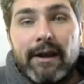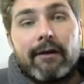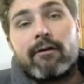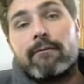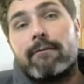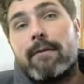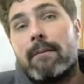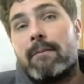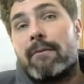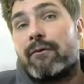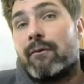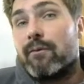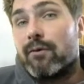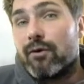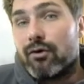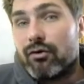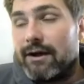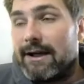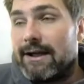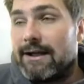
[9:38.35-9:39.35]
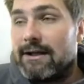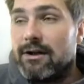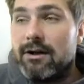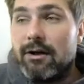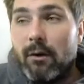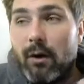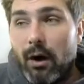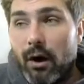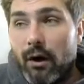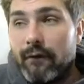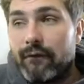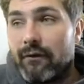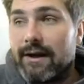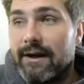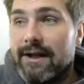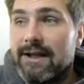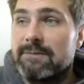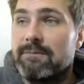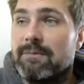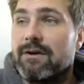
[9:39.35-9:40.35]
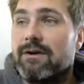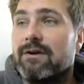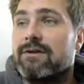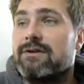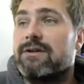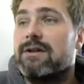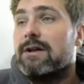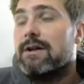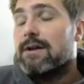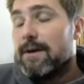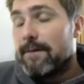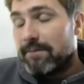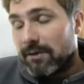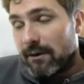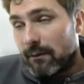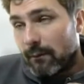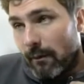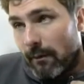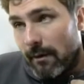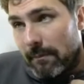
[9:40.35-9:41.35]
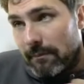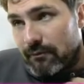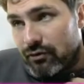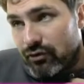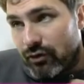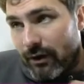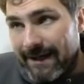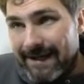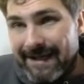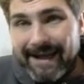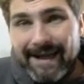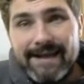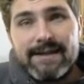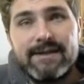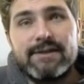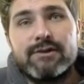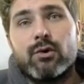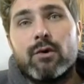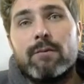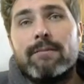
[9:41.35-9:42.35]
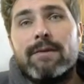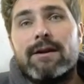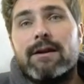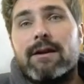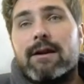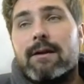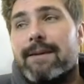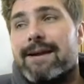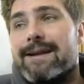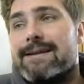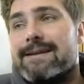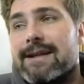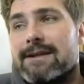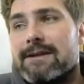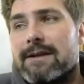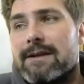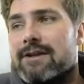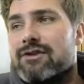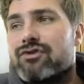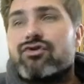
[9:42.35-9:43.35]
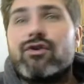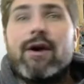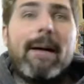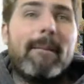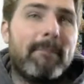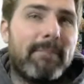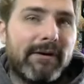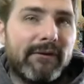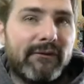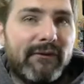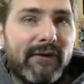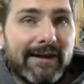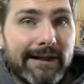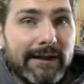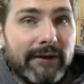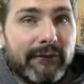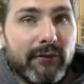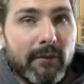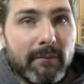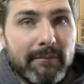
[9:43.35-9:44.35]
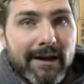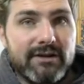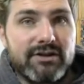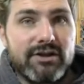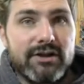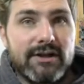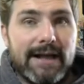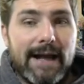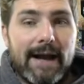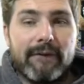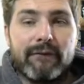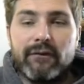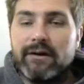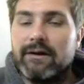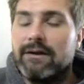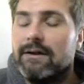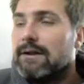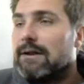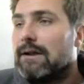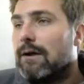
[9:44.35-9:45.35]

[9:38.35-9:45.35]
Now remember, from green you know what Overrun is, because when we trade into a minion, it means it's trample effectively from Magic the Gathering.